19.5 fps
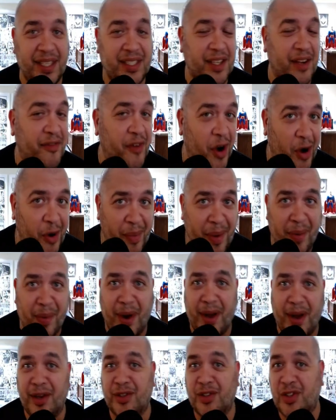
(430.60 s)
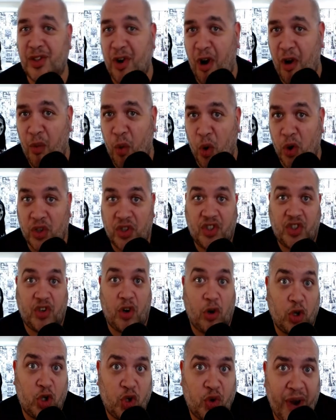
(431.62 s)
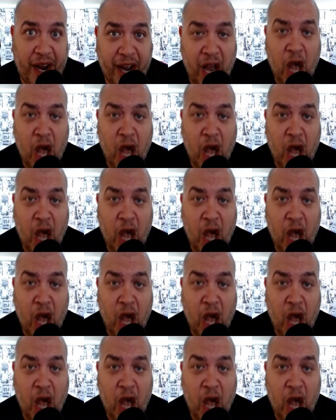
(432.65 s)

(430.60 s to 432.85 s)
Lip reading: of Obi-Wan, Star Wars, Star Trek,